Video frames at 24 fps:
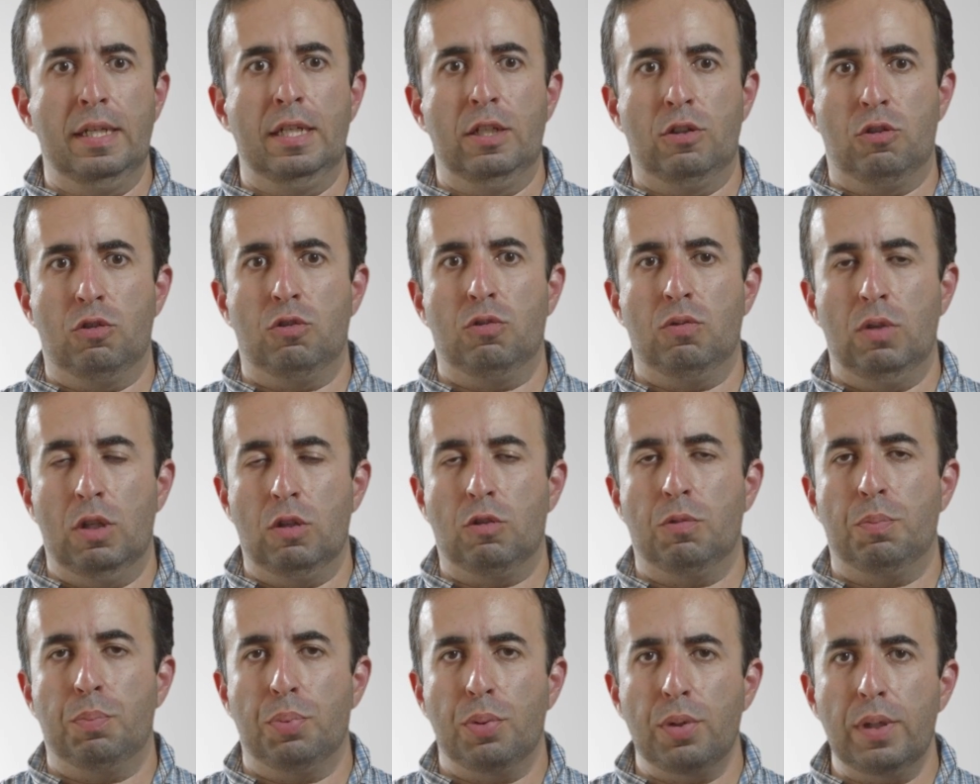it's
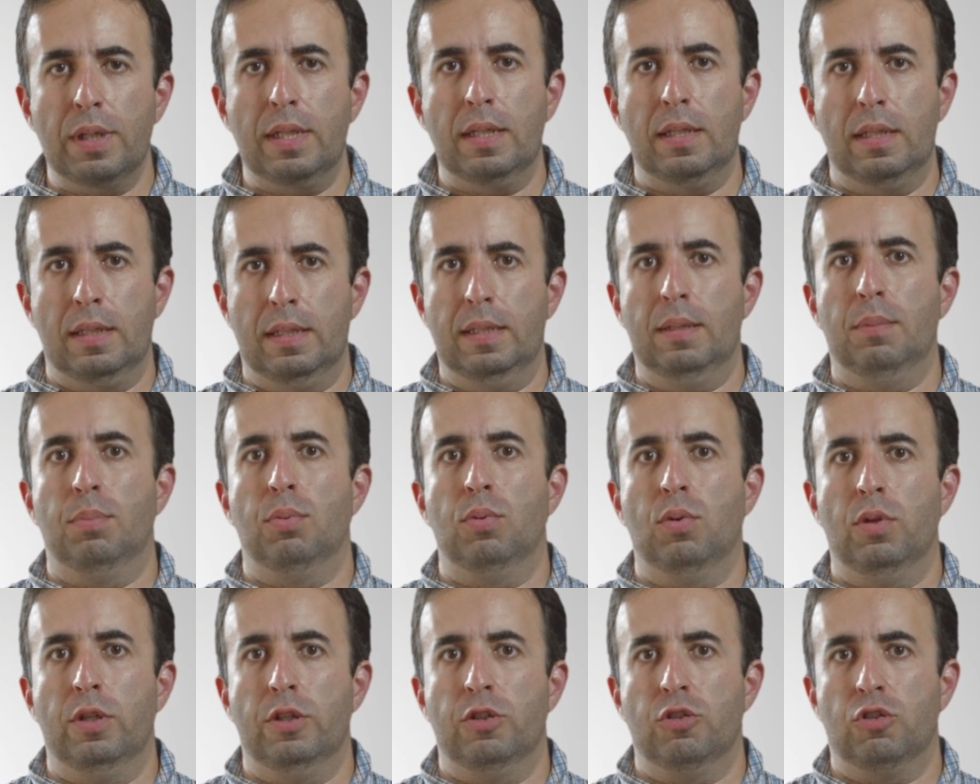it's pretty
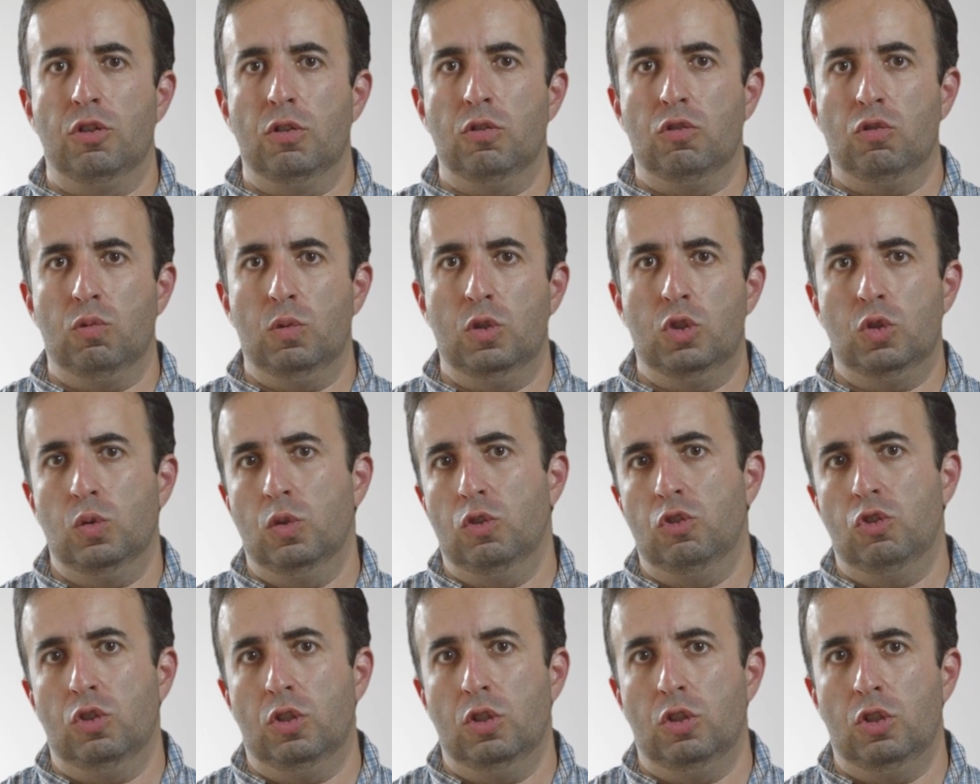liberal in terms of which
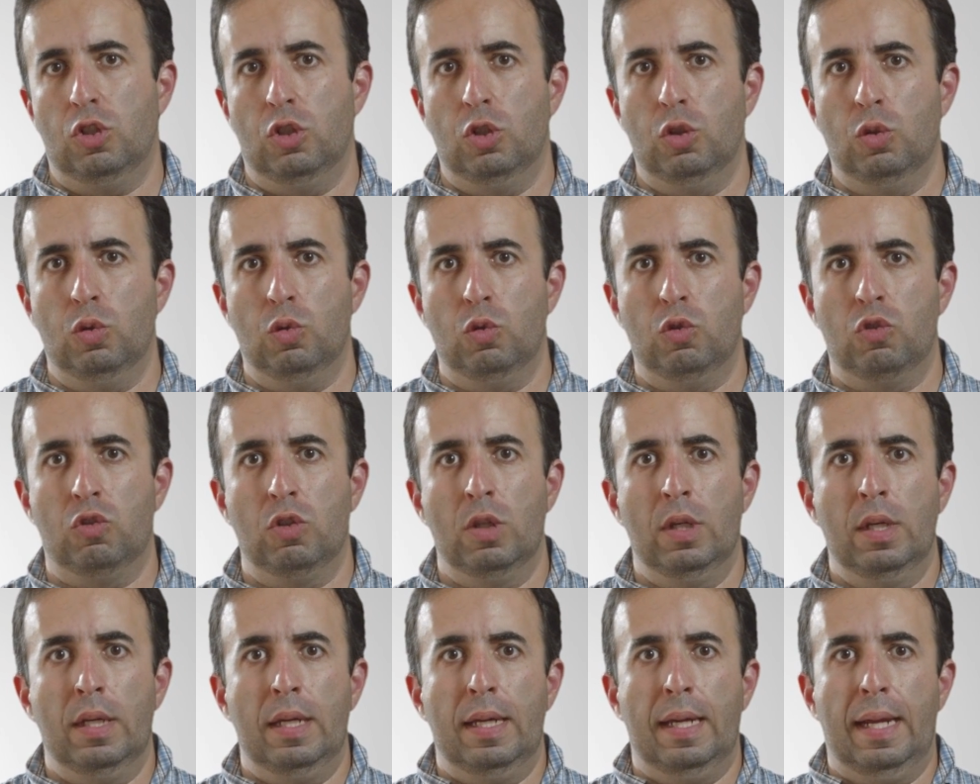ones you can use,
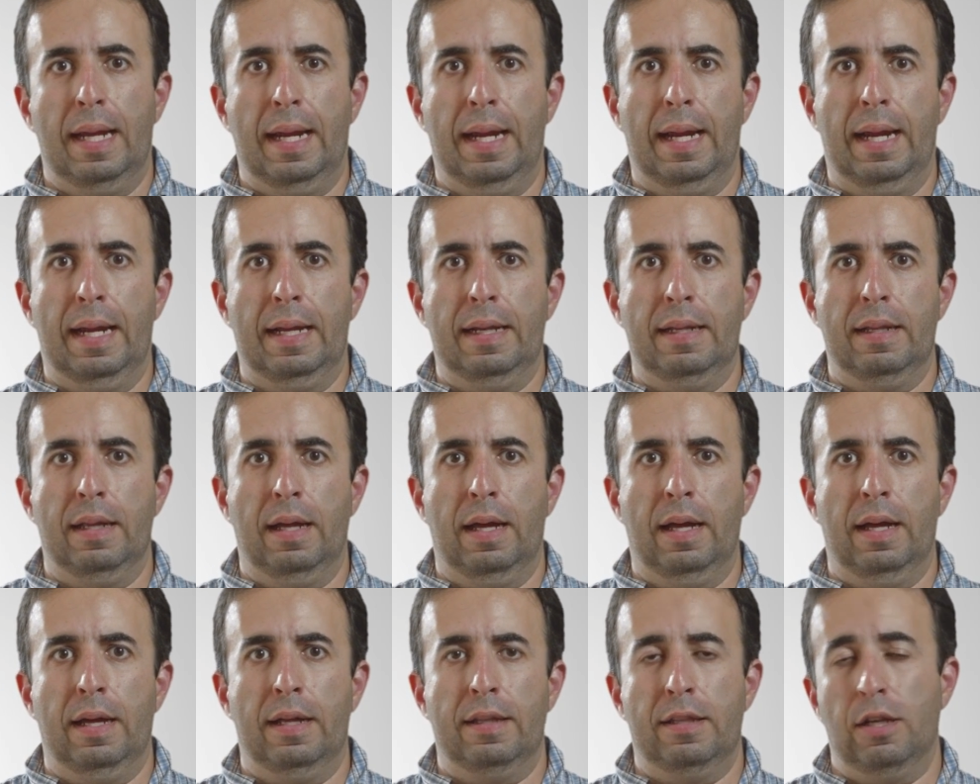and
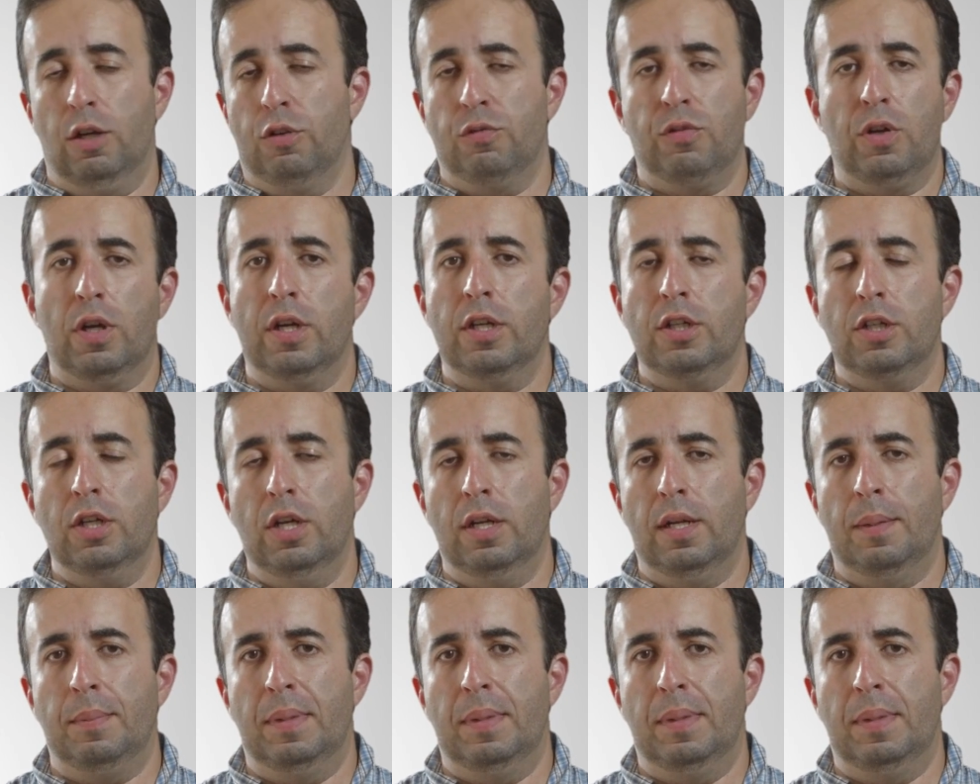uh, they're very good.